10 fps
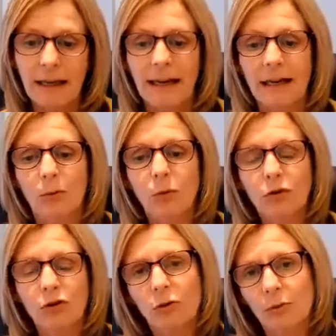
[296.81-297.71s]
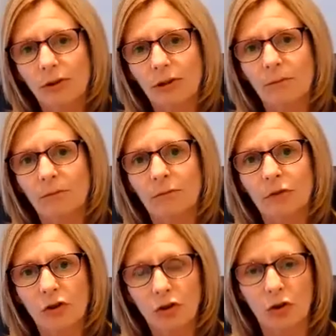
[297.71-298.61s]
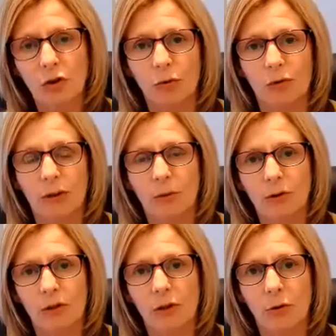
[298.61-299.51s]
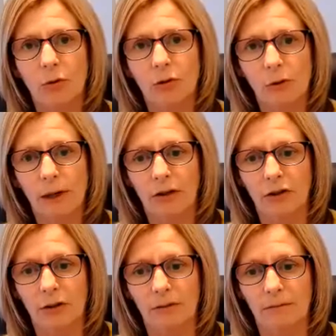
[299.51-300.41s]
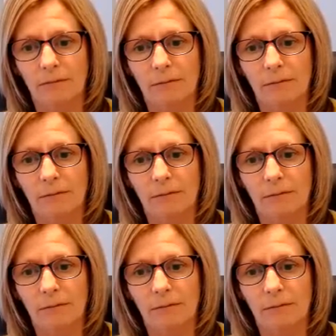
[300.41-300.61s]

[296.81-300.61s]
and what do you want them to do? So what's the call to action?